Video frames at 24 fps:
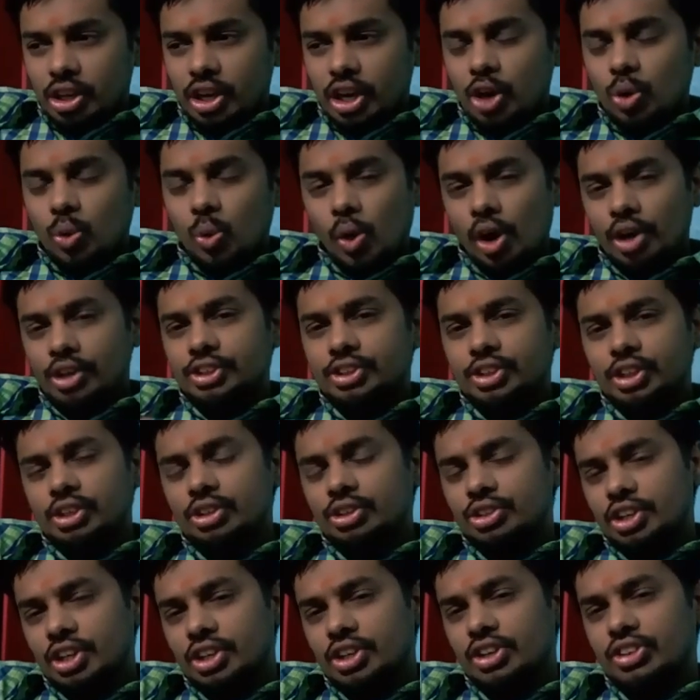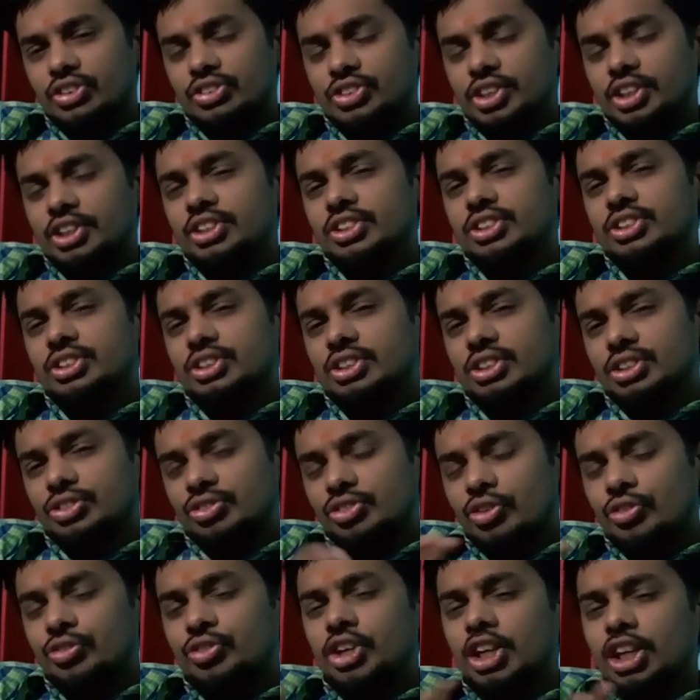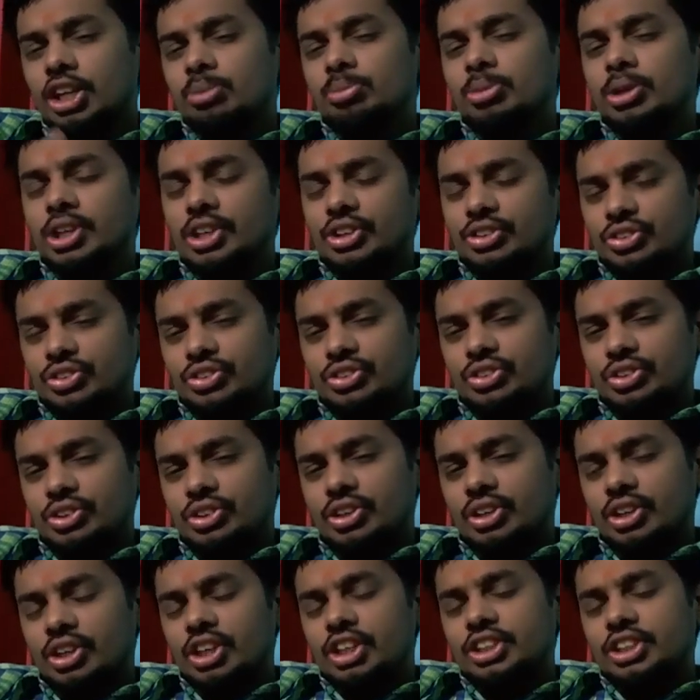a quarter degrees, that is 15 minutes.